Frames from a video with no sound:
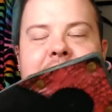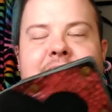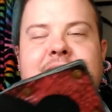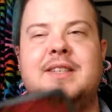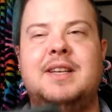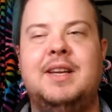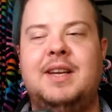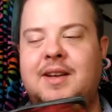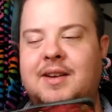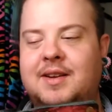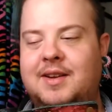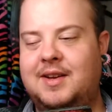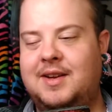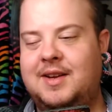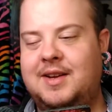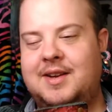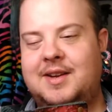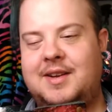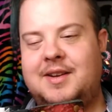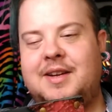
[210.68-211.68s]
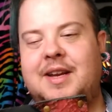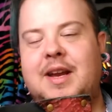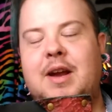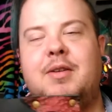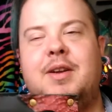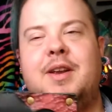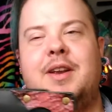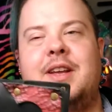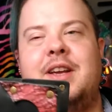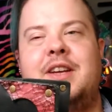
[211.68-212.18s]
Etsy
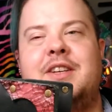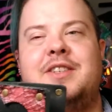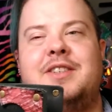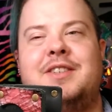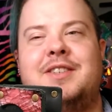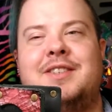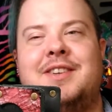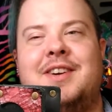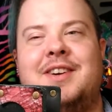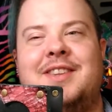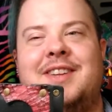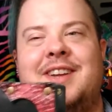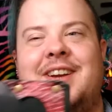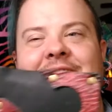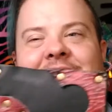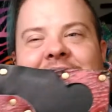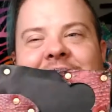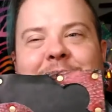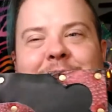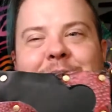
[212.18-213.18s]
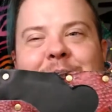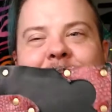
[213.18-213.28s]
calculations on there.